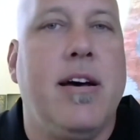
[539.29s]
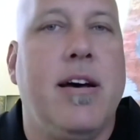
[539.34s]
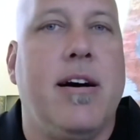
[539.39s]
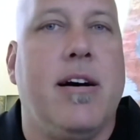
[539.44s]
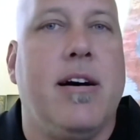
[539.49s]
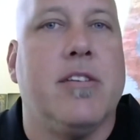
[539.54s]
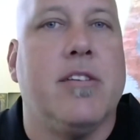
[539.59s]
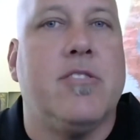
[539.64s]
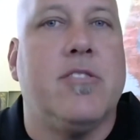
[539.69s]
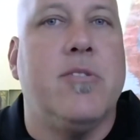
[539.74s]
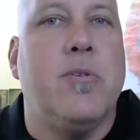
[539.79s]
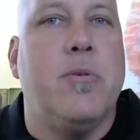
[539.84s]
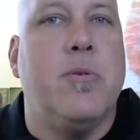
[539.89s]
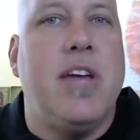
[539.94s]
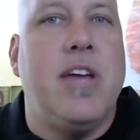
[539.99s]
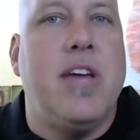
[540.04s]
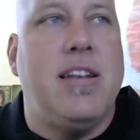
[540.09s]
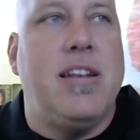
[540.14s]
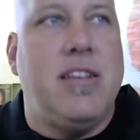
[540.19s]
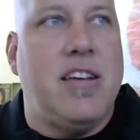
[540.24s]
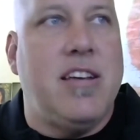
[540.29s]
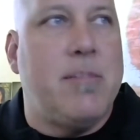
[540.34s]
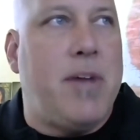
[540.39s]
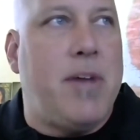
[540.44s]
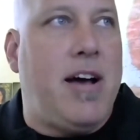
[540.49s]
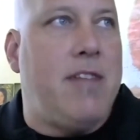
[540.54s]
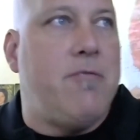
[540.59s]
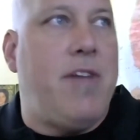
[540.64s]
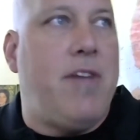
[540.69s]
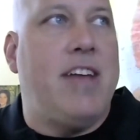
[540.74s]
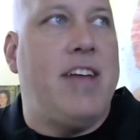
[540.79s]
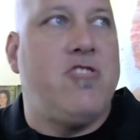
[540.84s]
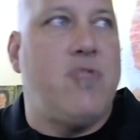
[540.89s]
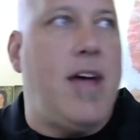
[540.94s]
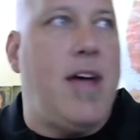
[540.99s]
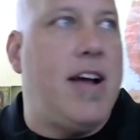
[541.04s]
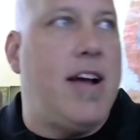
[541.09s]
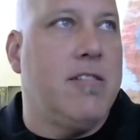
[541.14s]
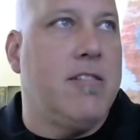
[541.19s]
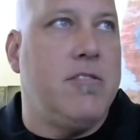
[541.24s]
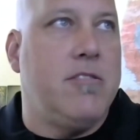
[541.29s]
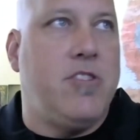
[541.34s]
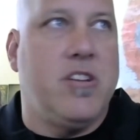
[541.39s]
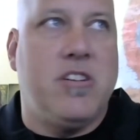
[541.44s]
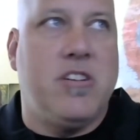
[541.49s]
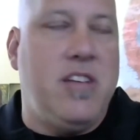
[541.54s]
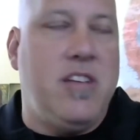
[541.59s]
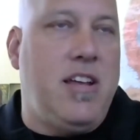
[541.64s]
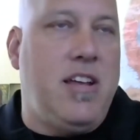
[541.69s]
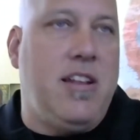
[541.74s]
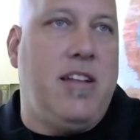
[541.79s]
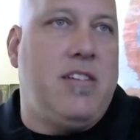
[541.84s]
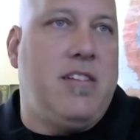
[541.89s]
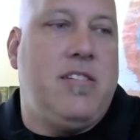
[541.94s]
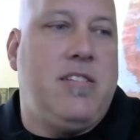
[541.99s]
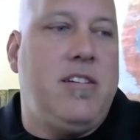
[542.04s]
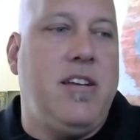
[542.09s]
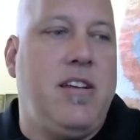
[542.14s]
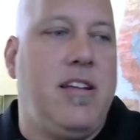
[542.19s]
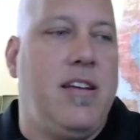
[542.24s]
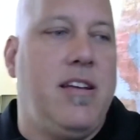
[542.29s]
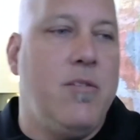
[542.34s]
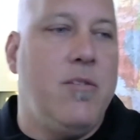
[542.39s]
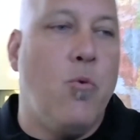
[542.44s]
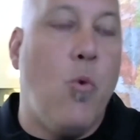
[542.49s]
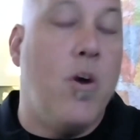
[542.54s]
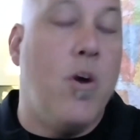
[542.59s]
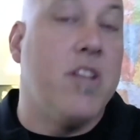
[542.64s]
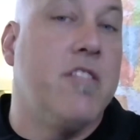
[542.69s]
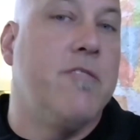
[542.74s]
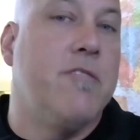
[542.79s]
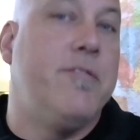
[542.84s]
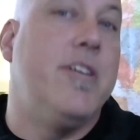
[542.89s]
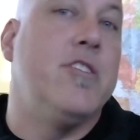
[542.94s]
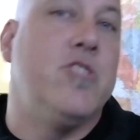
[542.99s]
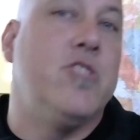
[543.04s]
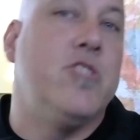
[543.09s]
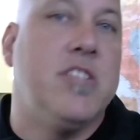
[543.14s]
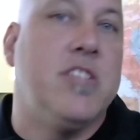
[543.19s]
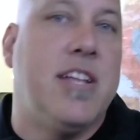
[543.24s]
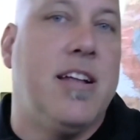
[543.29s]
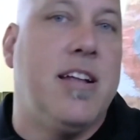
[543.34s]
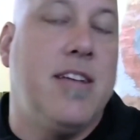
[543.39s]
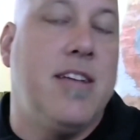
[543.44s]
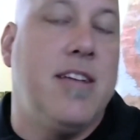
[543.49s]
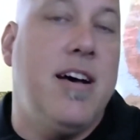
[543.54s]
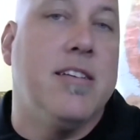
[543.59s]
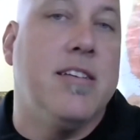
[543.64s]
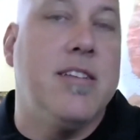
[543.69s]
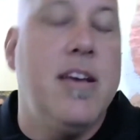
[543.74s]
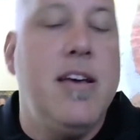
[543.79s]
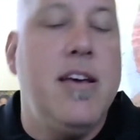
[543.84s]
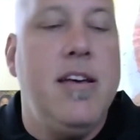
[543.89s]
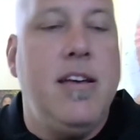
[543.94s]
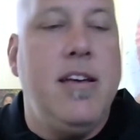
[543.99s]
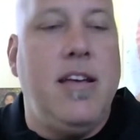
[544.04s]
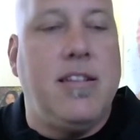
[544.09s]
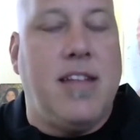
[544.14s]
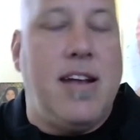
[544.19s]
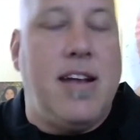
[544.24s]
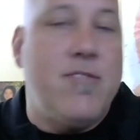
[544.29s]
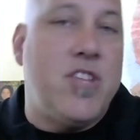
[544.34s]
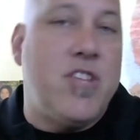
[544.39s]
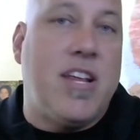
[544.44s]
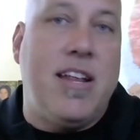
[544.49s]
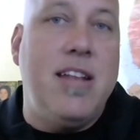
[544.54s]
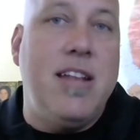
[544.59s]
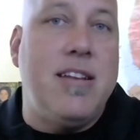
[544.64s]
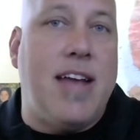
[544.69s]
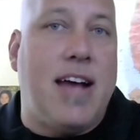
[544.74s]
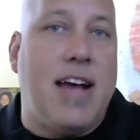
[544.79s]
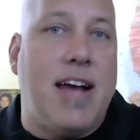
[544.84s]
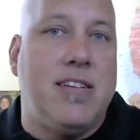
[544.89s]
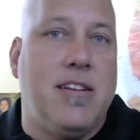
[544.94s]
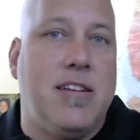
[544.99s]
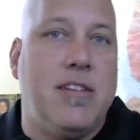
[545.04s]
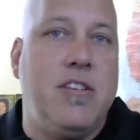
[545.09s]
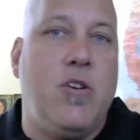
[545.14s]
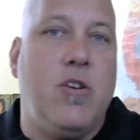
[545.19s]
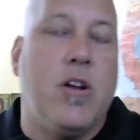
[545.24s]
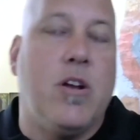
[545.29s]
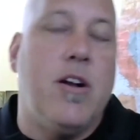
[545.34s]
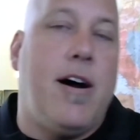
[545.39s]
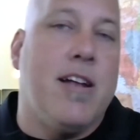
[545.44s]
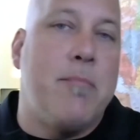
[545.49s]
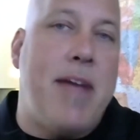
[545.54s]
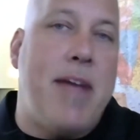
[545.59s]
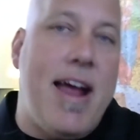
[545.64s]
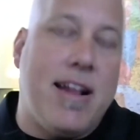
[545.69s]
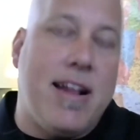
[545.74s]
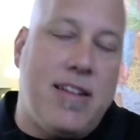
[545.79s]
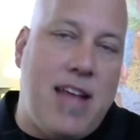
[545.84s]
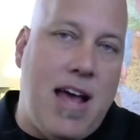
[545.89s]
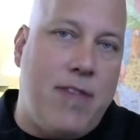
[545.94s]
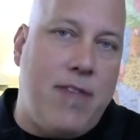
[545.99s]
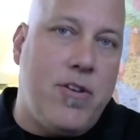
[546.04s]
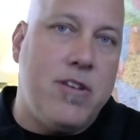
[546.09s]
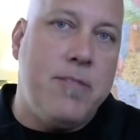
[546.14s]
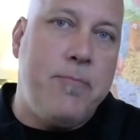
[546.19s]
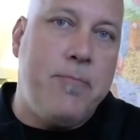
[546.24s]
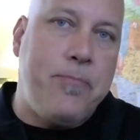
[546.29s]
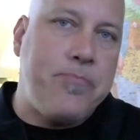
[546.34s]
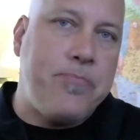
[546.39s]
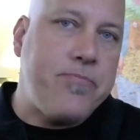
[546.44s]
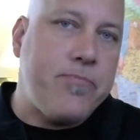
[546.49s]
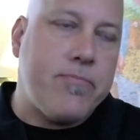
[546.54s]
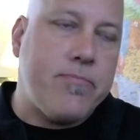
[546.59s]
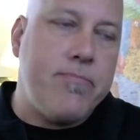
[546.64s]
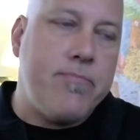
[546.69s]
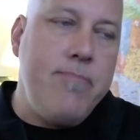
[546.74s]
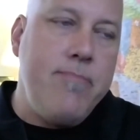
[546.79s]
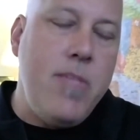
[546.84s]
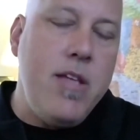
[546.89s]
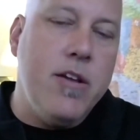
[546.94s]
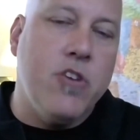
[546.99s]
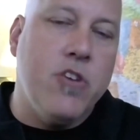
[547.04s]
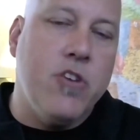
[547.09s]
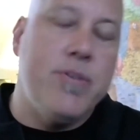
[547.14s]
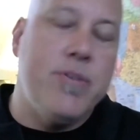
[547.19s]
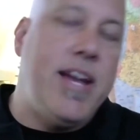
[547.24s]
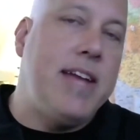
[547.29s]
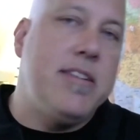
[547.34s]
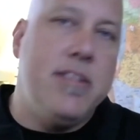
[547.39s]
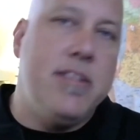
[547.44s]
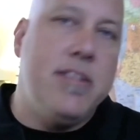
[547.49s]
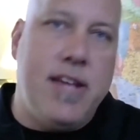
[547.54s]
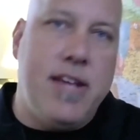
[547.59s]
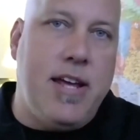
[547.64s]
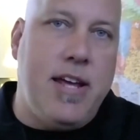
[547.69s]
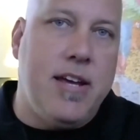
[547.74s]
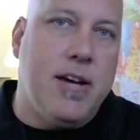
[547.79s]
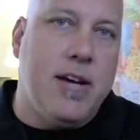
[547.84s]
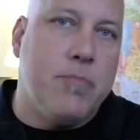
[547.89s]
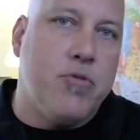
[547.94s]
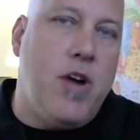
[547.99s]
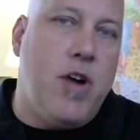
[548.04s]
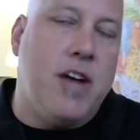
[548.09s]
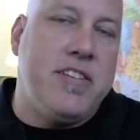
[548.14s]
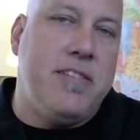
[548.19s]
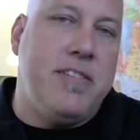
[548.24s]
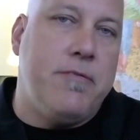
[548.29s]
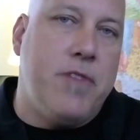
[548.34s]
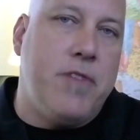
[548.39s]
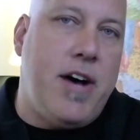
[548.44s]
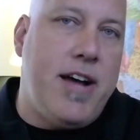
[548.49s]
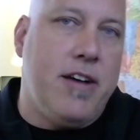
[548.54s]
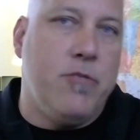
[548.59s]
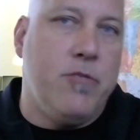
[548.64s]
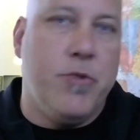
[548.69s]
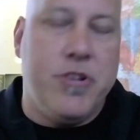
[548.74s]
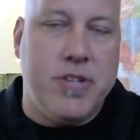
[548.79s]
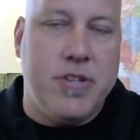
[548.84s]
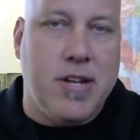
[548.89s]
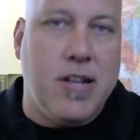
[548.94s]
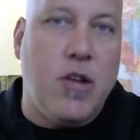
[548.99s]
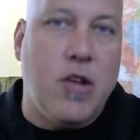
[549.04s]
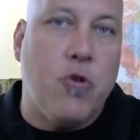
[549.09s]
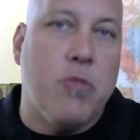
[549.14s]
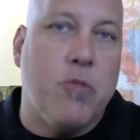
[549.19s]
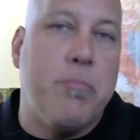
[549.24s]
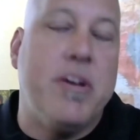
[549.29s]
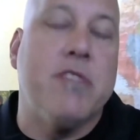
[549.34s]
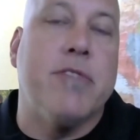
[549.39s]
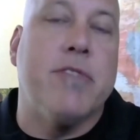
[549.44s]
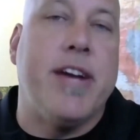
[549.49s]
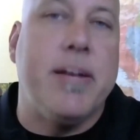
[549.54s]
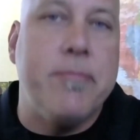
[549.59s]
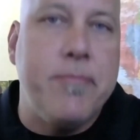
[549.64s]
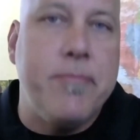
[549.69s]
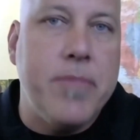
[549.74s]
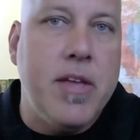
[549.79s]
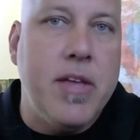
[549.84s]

Uh, so the idea behind Fast Tracker, just in its it, one of functions that it does, is that everything indexes, you can automatically have it create a uh, proxy file, which is a lower bitrate,